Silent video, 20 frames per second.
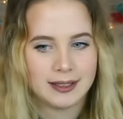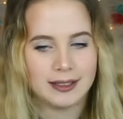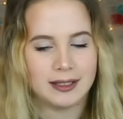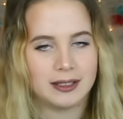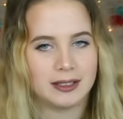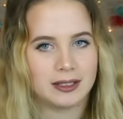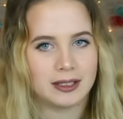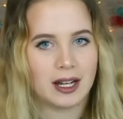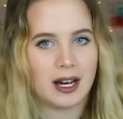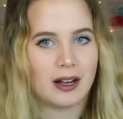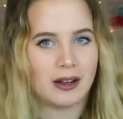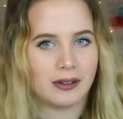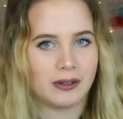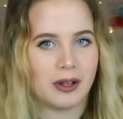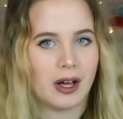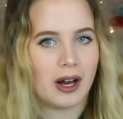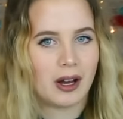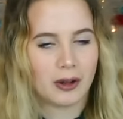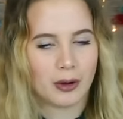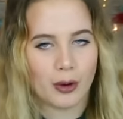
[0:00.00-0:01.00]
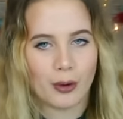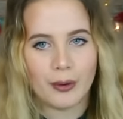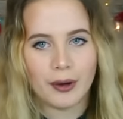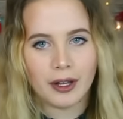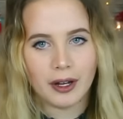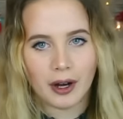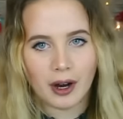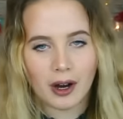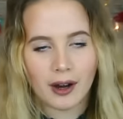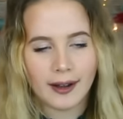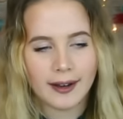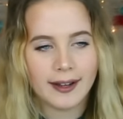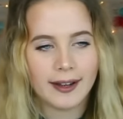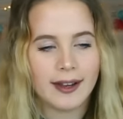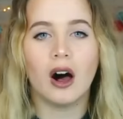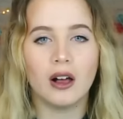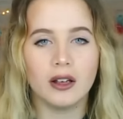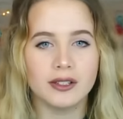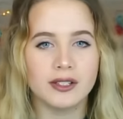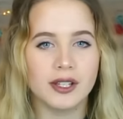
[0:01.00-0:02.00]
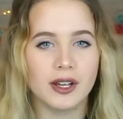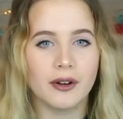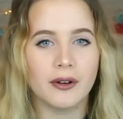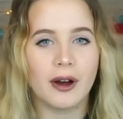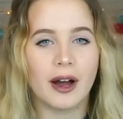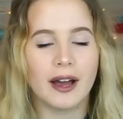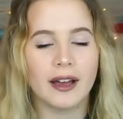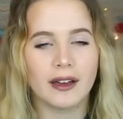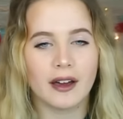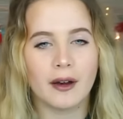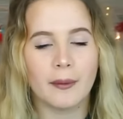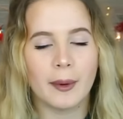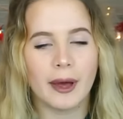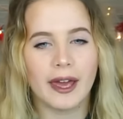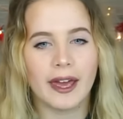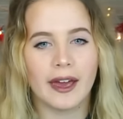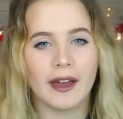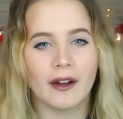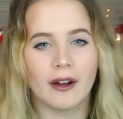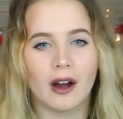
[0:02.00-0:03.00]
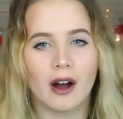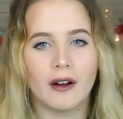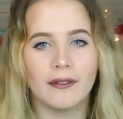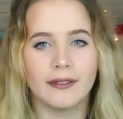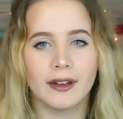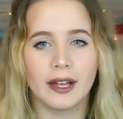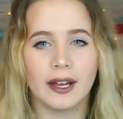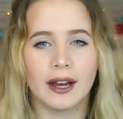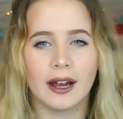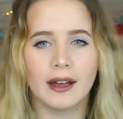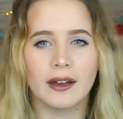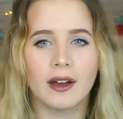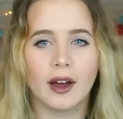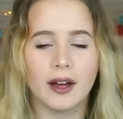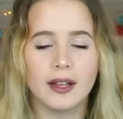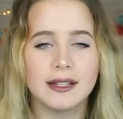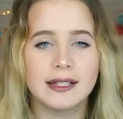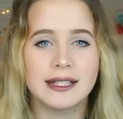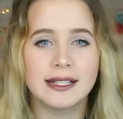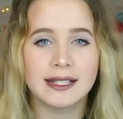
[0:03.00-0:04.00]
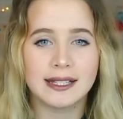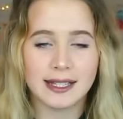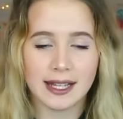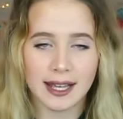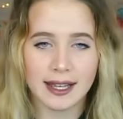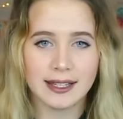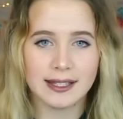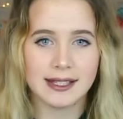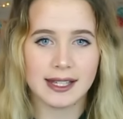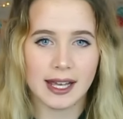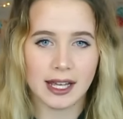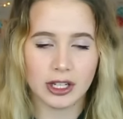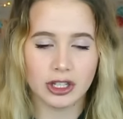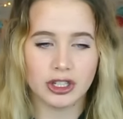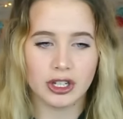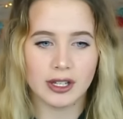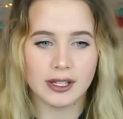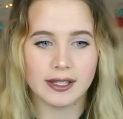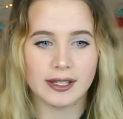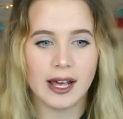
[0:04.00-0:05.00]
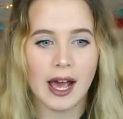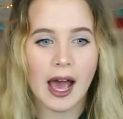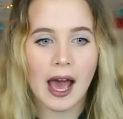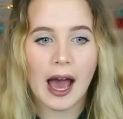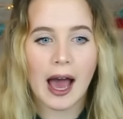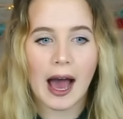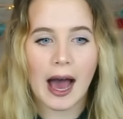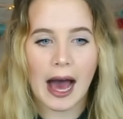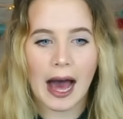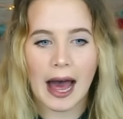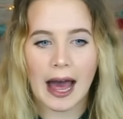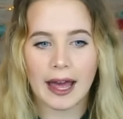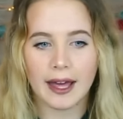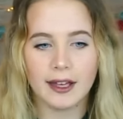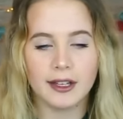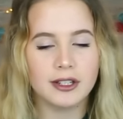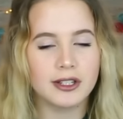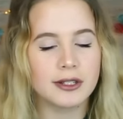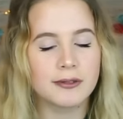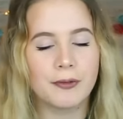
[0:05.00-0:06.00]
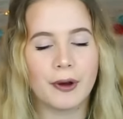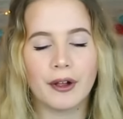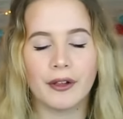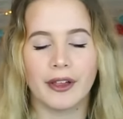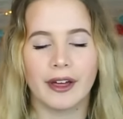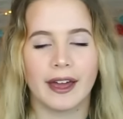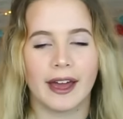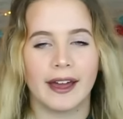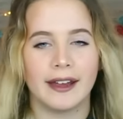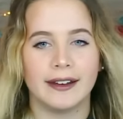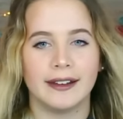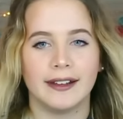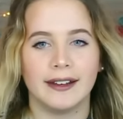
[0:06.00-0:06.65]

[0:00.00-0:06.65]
there's not a lot going on. Also, I cut my hair off and I cut 6 inches. I just felt like I